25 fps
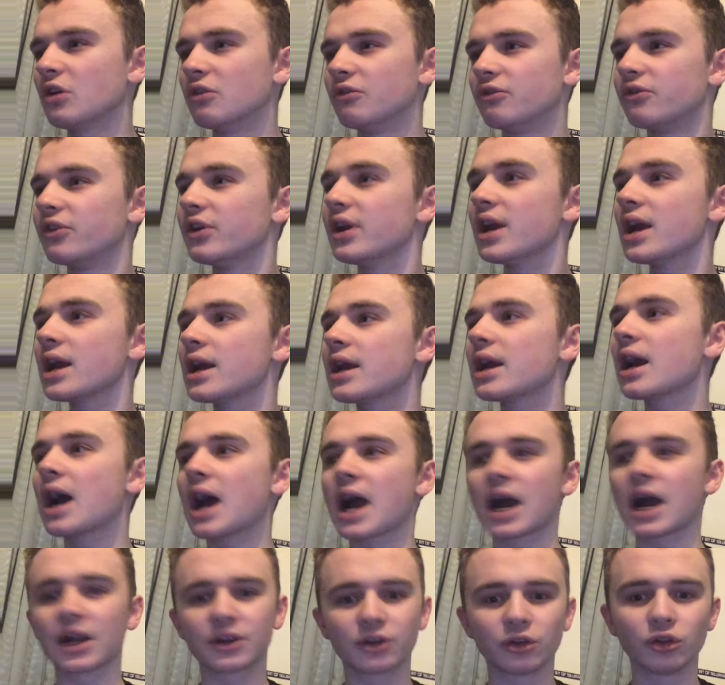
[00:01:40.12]

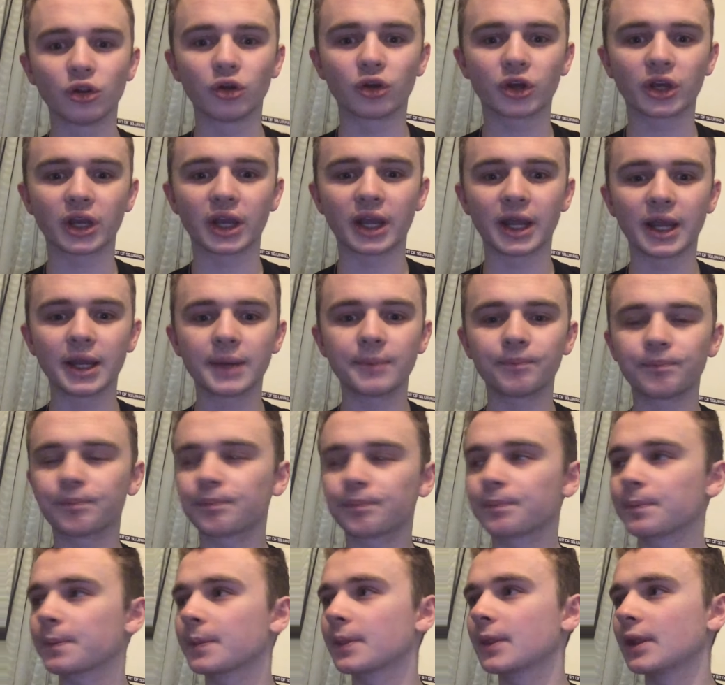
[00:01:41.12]
VAR had a look at it,
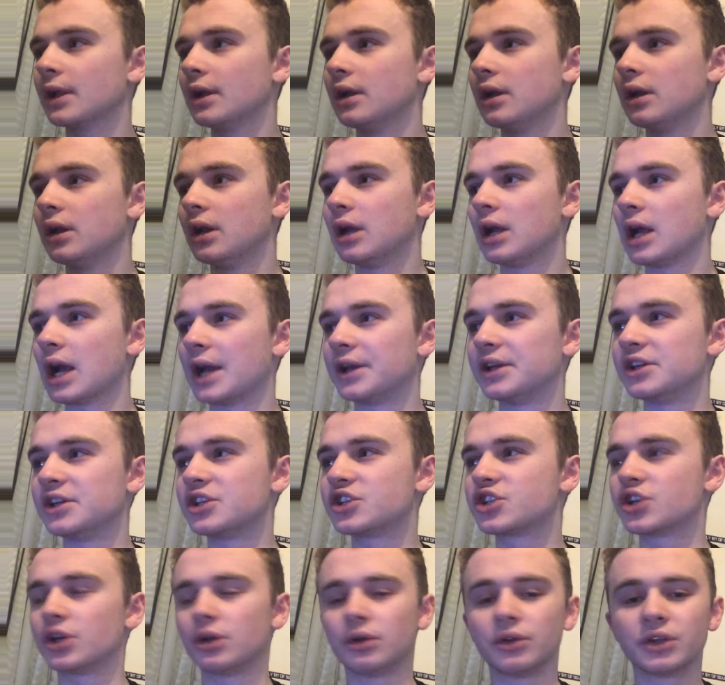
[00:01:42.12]
and he
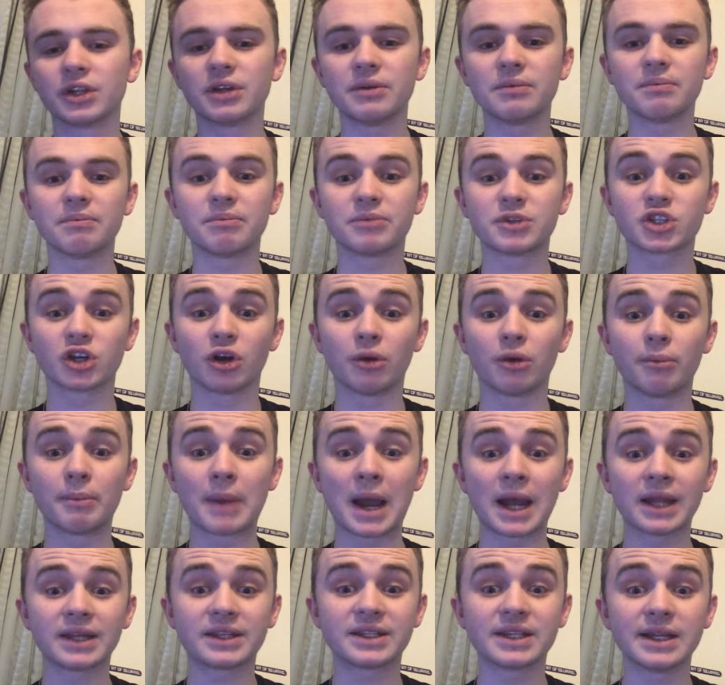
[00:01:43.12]
told
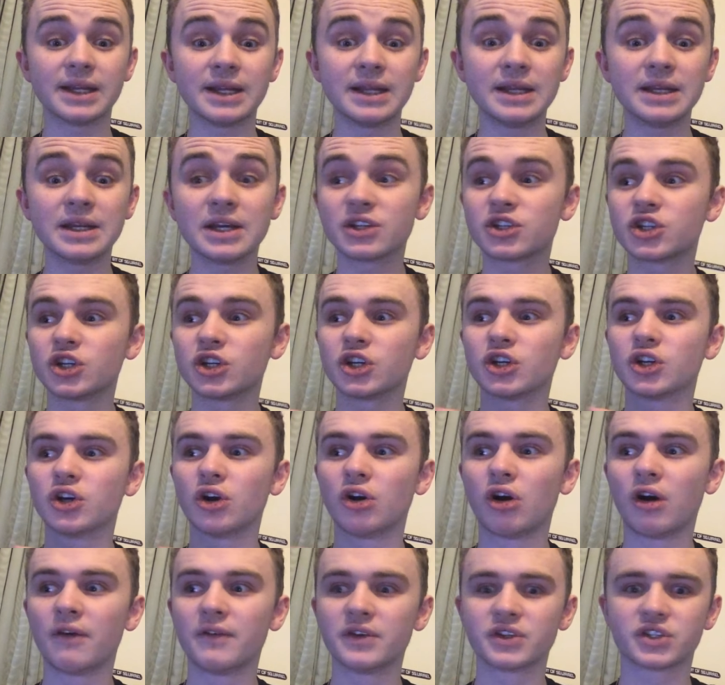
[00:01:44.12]
Mike Dean to
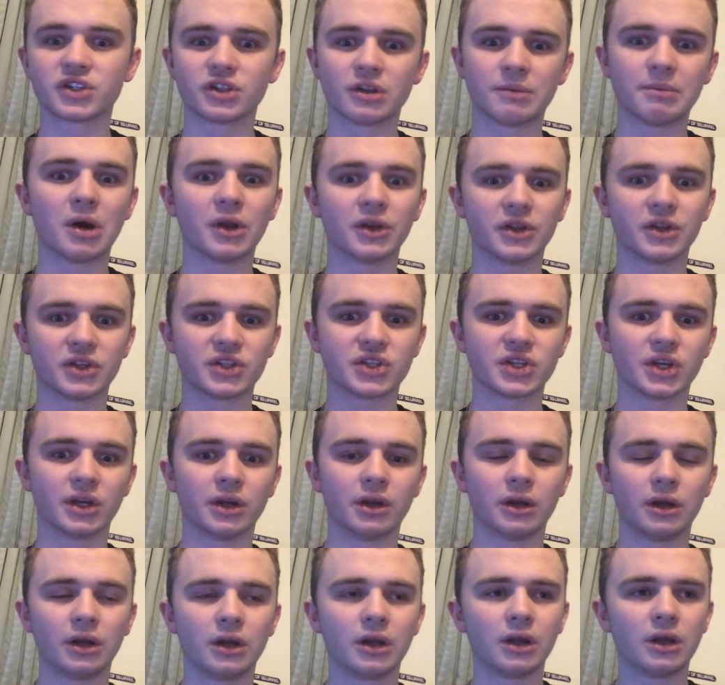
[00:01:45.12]
go over to the
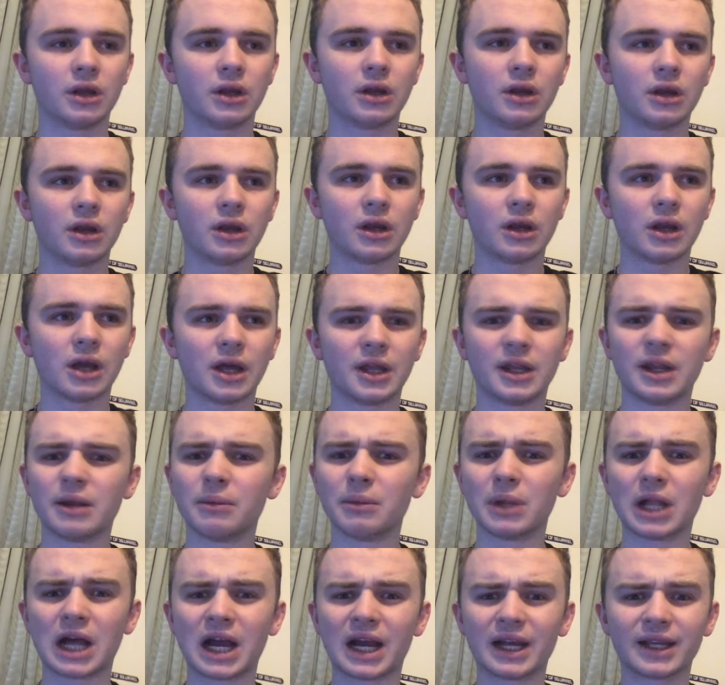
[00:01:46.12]
monitor. And
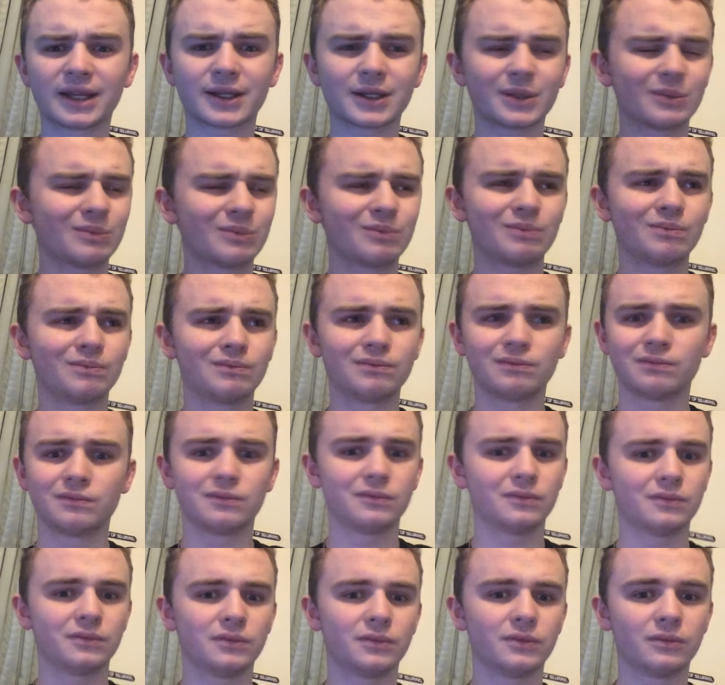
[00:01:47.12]
I'm like,
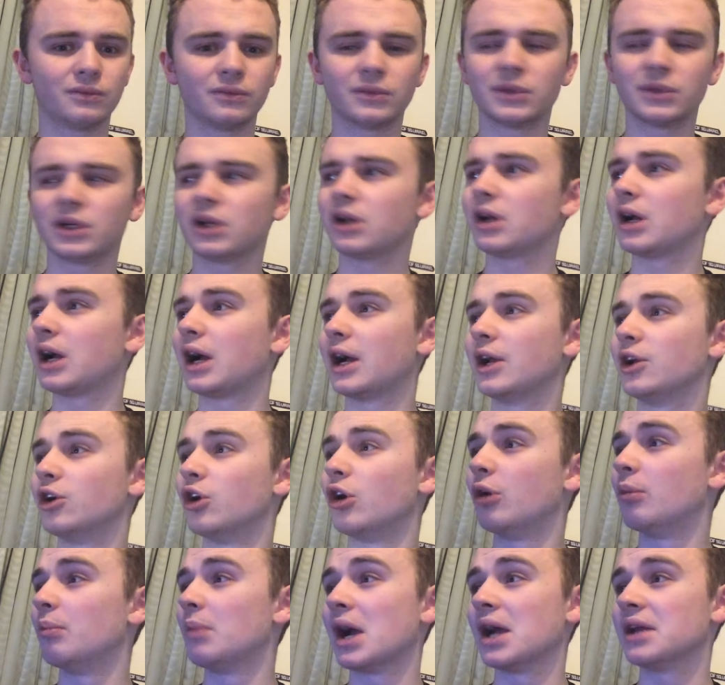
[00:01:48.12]
I
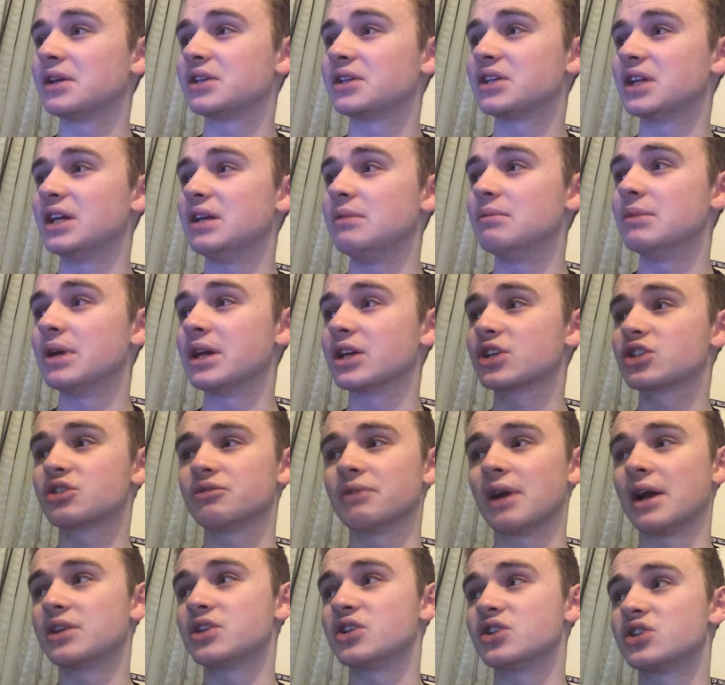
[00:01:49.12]
hope Mike Dean makes
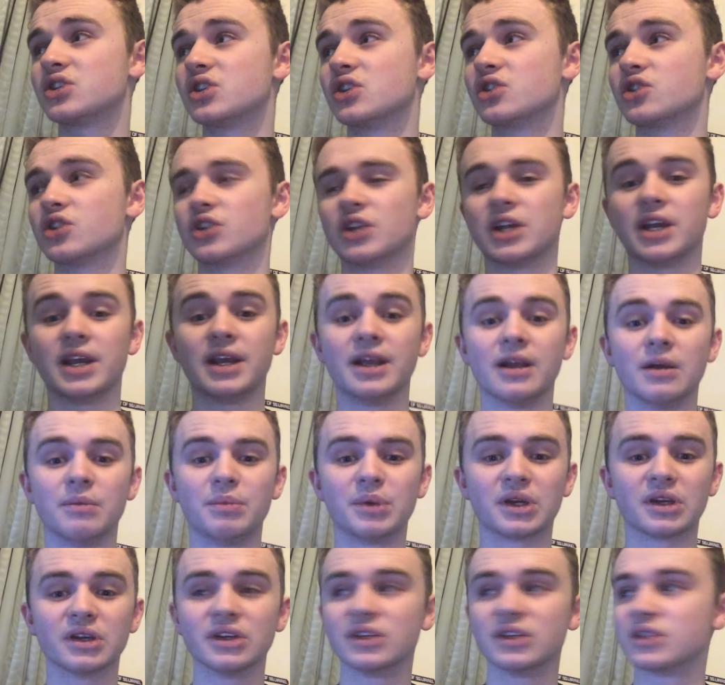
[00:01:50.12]
the right decision here,
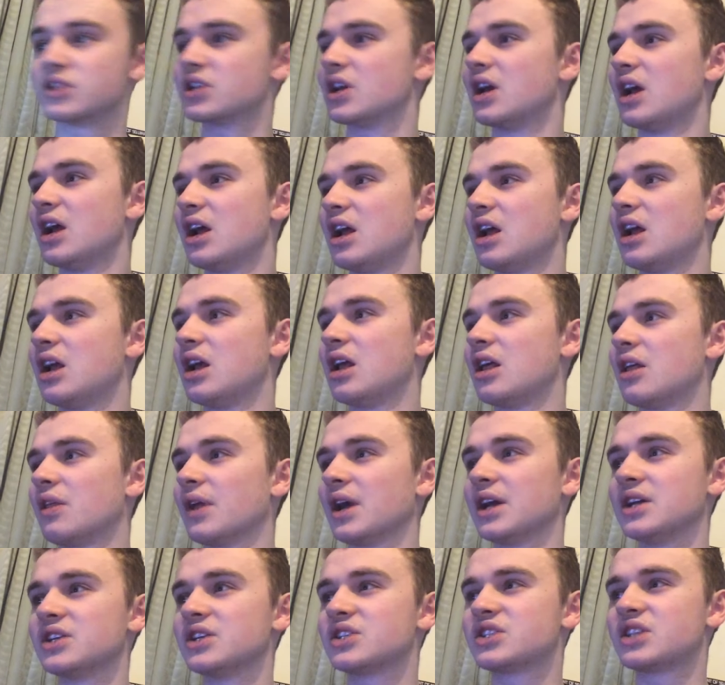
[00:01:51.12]
because
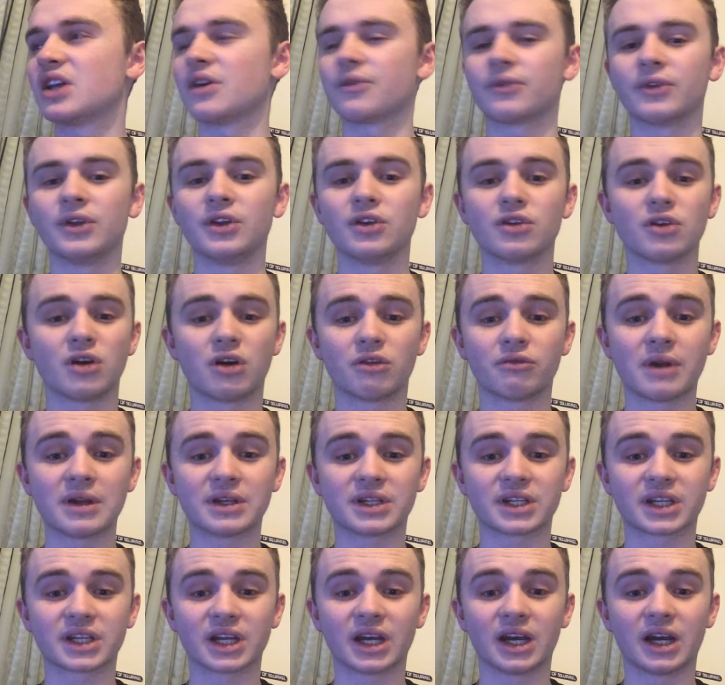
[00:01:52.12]
that is definitely not a
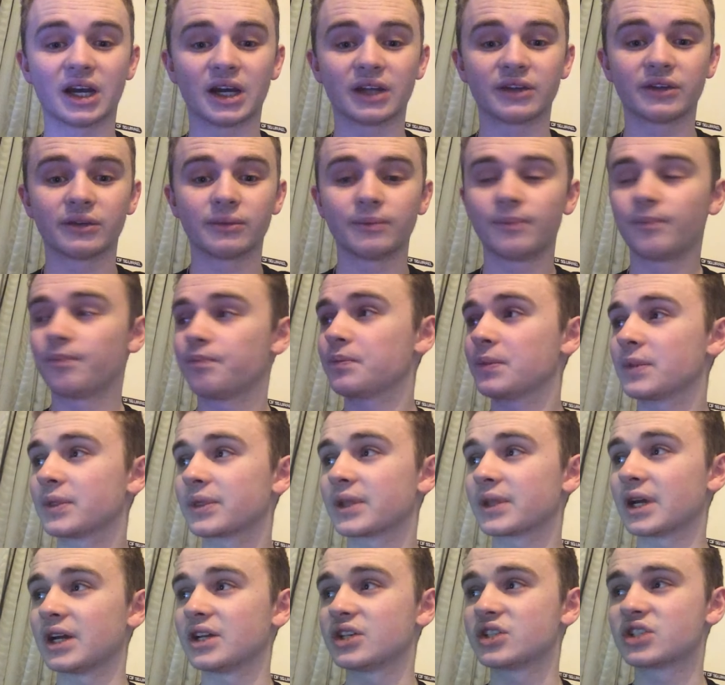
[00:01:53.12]
red card.
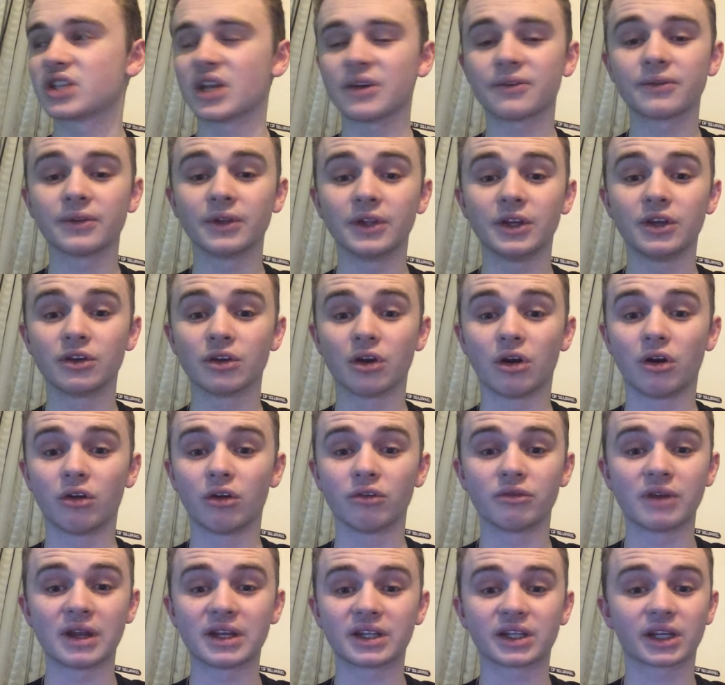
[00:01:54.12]
That is definitely not
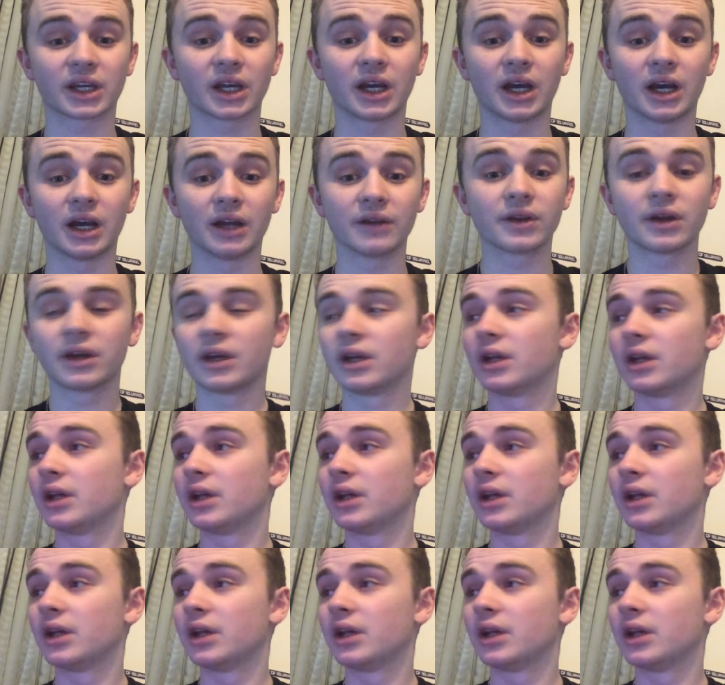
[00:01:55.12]
a red card.